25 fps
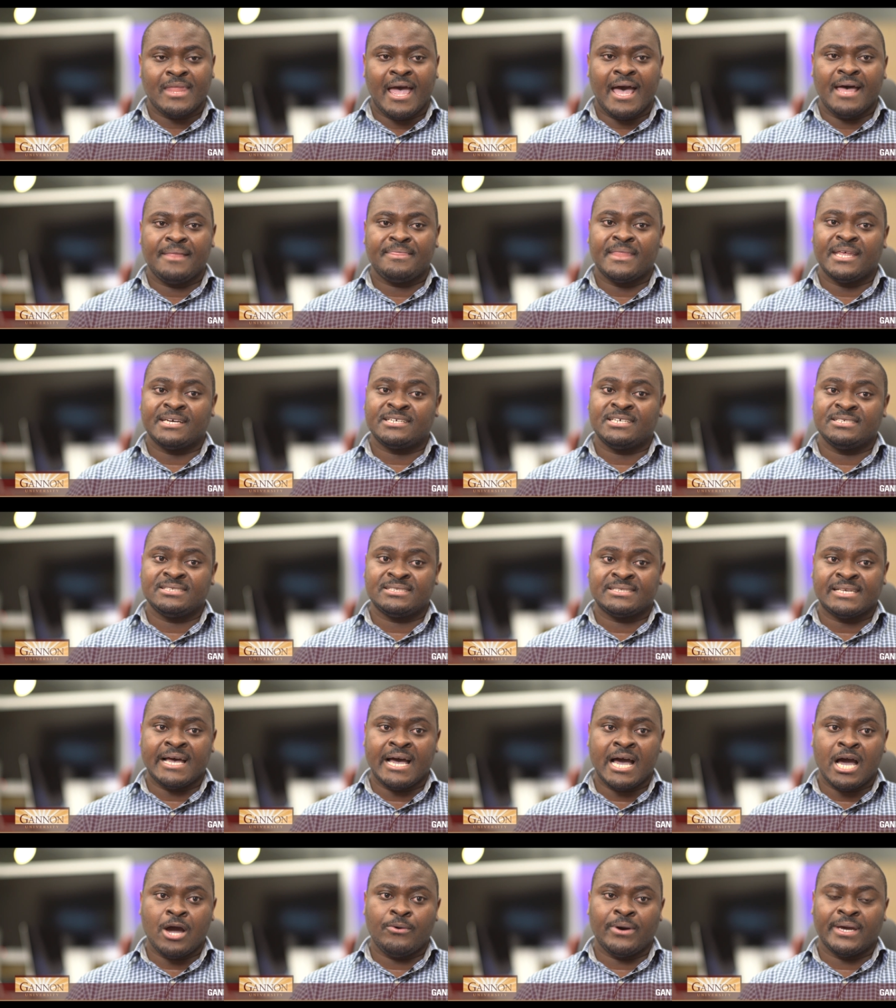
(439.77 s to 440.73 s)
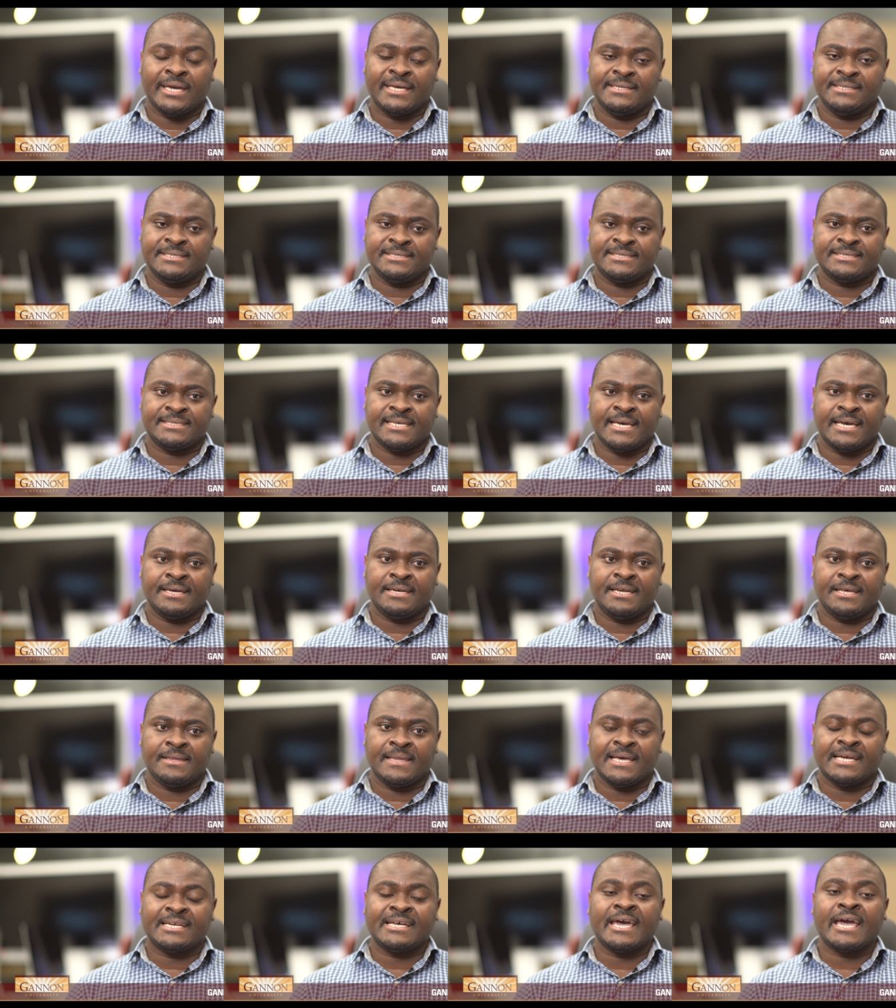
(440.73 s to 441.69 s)
And that is how I
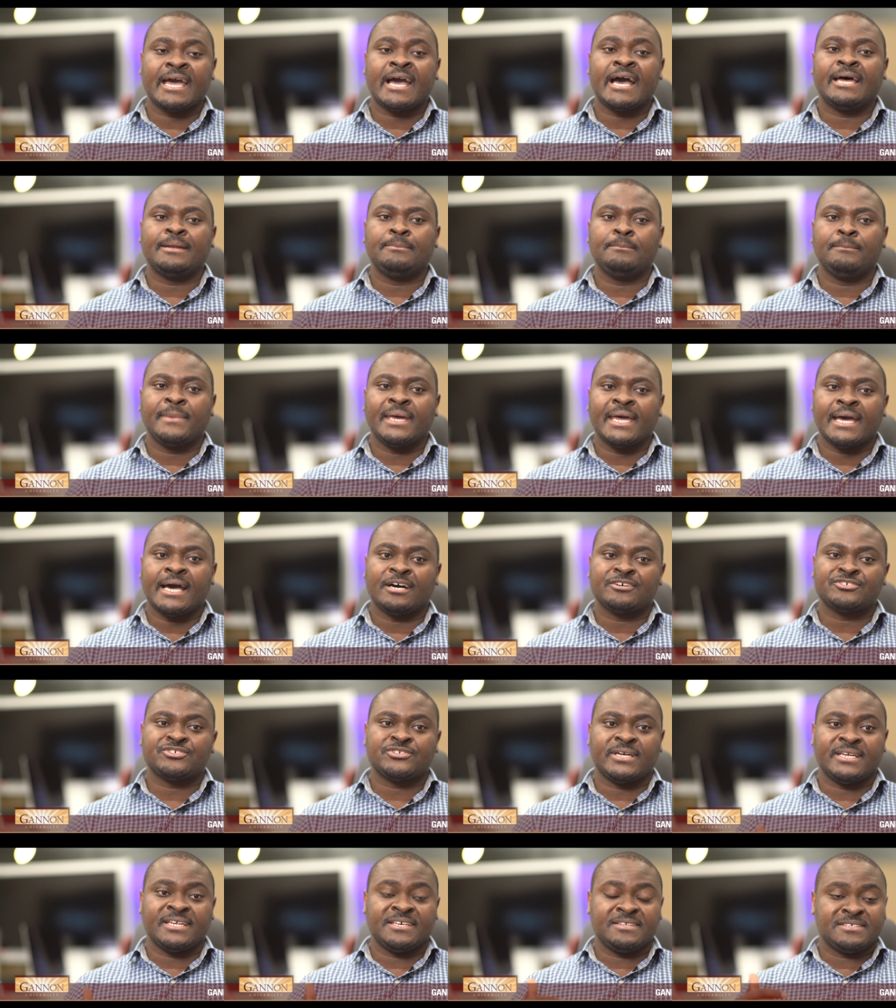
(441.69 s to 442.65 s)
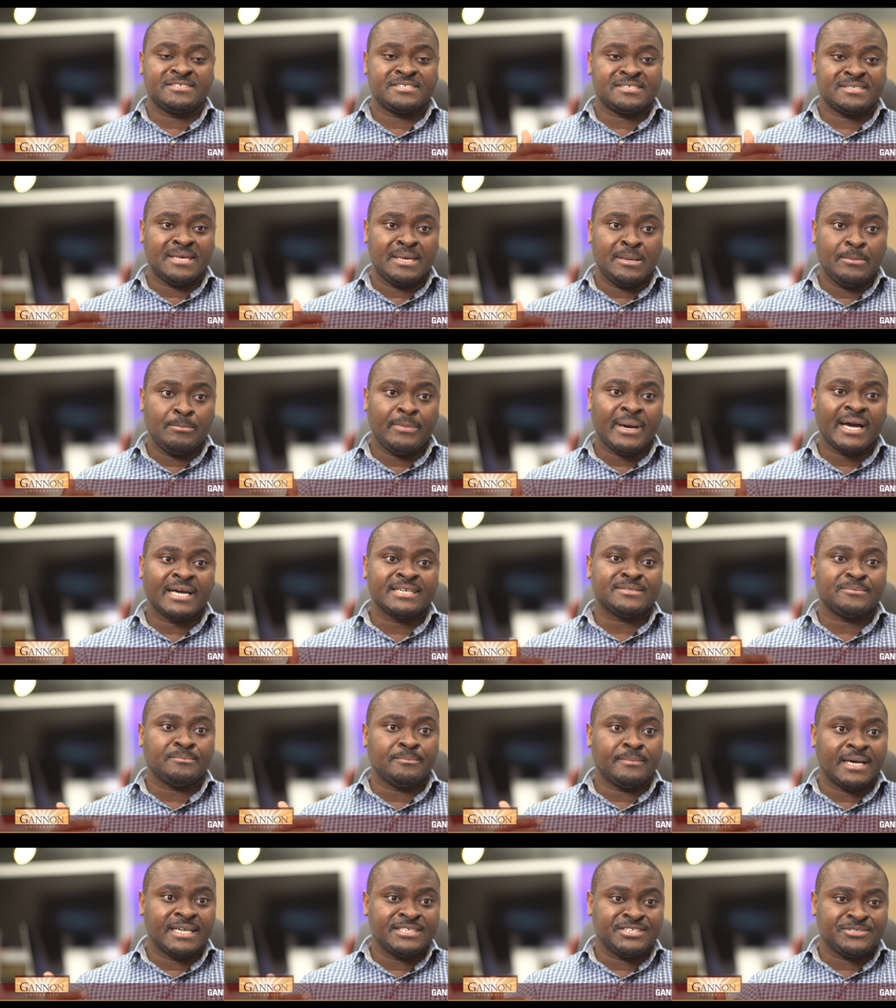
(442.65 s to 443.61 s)
decided that I can make actually this impact
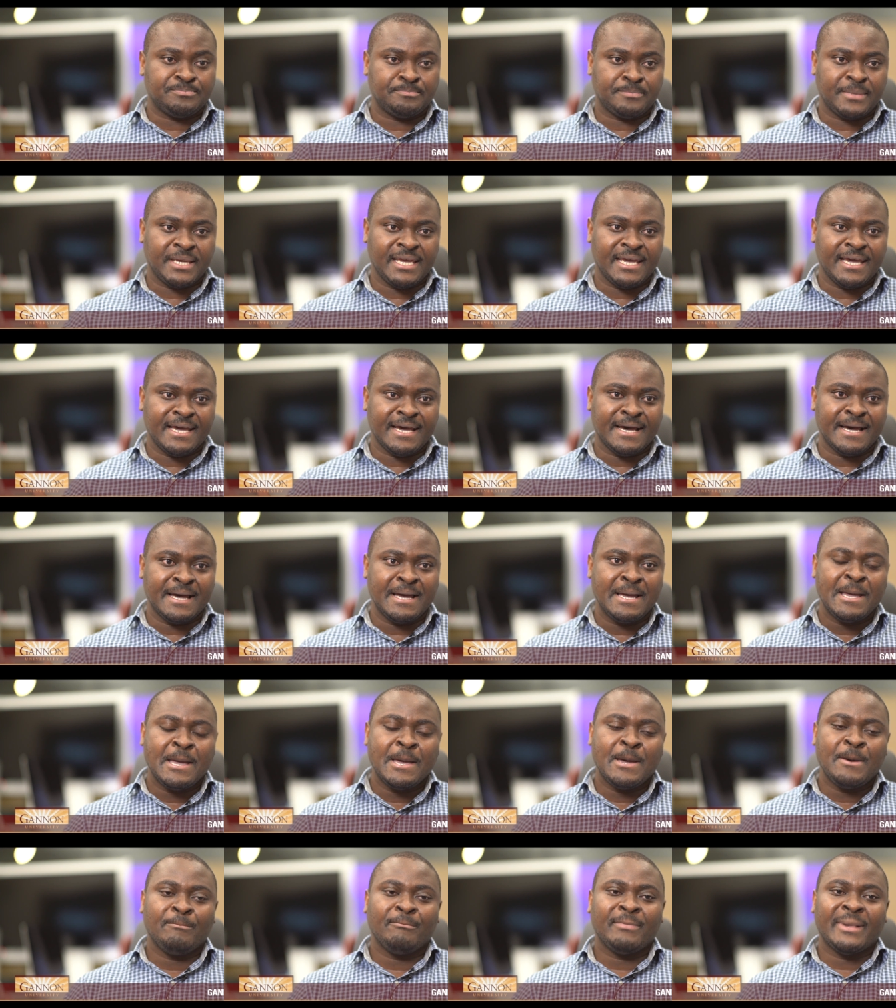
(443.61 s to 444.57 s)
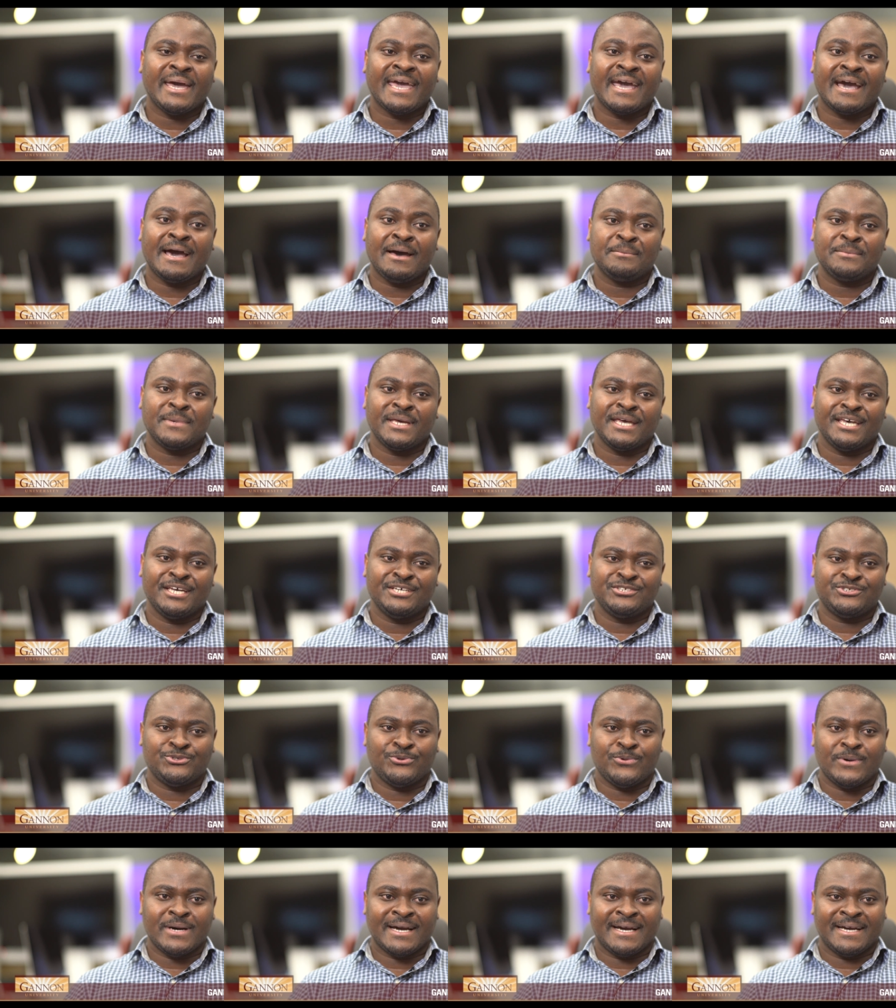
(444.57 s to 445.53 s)
much bigger by coming
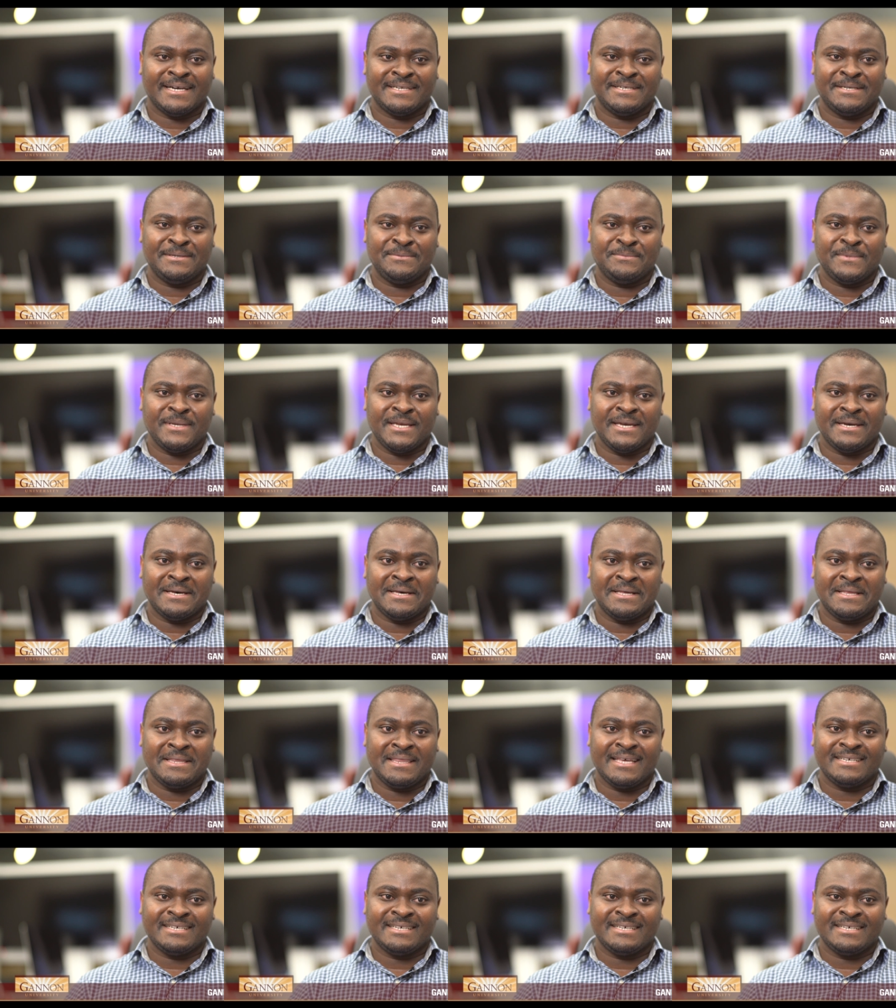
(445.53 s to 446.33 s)
into academia.